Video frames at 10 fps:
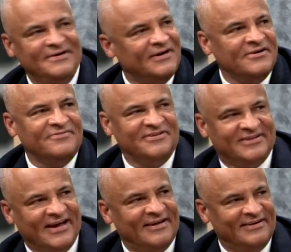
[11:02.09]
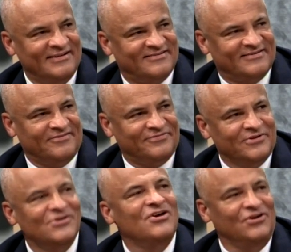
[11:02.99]
none of us candidates suffer,
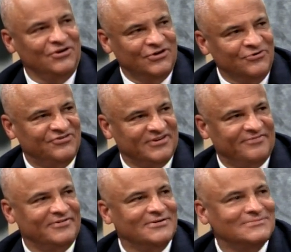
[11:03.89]
you suffer.